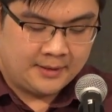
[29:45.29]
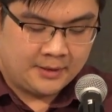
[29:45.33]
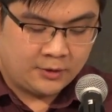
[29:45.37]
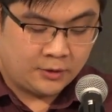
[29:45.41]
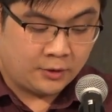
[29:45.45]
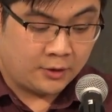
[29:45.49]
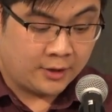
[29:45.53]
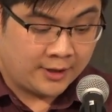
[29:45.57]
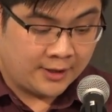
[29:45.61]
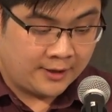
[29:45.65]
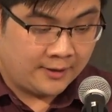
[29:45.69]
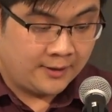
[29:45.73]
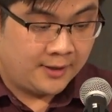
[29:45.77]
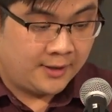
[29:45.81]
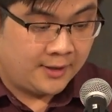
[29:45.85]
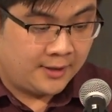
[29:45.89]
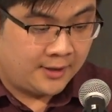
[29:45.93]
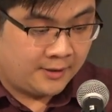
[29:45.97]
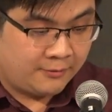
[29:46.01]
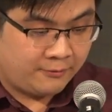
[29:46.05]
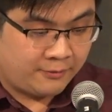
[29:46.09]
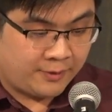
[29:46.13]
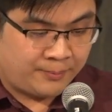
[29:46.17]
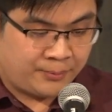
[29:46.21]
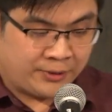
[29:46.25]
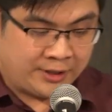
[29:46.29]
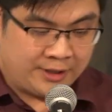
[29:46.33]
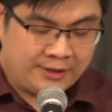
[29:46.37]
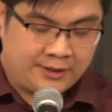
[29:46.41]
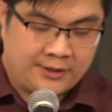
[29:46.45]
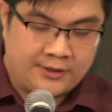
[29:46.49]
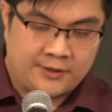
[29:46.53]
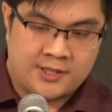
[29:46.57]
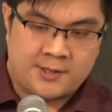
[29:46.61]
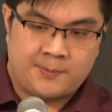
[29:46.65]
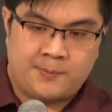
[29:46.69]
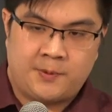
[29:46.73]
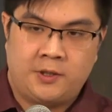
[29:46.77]
Lord, we pray that
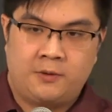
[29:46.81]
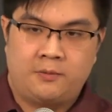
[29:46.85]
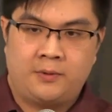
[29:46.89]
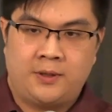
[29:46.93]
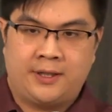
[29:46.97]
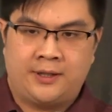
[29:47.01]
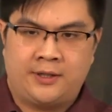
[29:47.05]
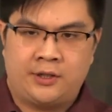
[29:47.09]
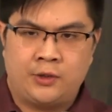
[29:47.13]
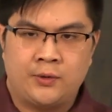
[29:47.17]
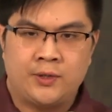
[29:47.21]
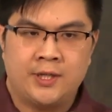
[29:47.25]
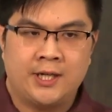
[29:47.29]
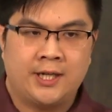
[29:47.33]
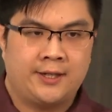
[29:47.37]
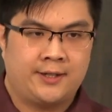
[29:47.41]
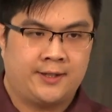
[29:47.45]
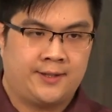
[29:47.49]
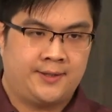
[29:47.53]
your Spirit would unite